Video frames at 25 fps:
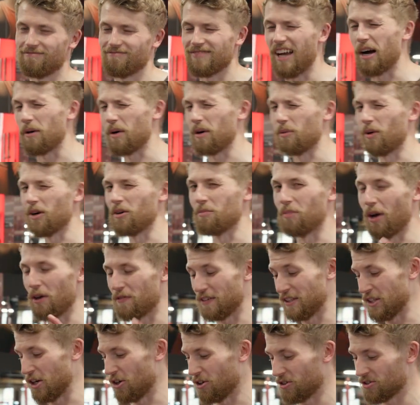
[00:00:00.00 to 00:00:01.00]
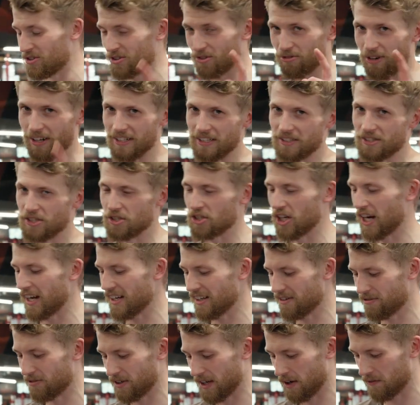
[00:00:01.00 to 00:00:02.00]
doubt he will, but if he does, credit to
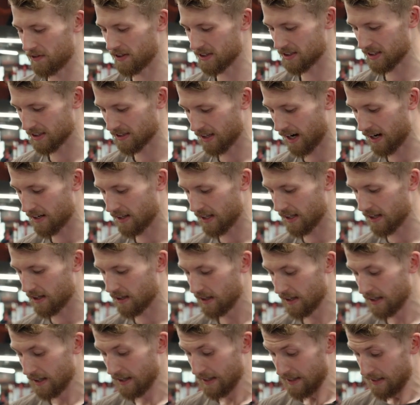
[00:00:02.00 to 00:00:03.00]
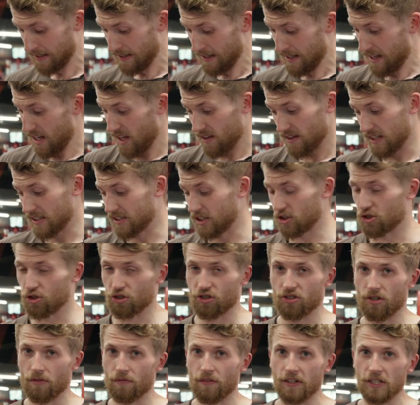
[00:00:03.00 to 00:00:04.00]
Jake for giving us this idea. This is
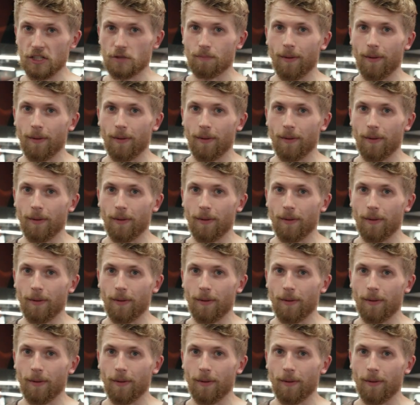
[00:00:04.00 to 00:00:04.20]
just to finish